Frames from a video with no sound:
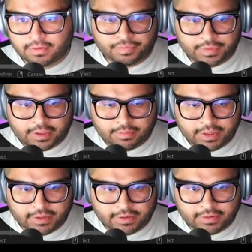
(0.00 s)
Then
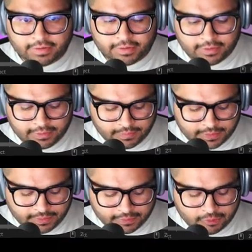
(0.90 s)
make another
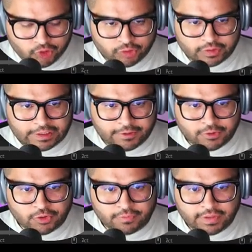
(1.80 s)
one, Control C,
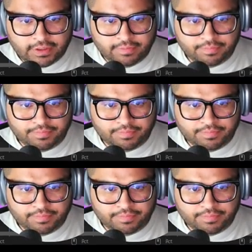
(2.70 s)
Control V,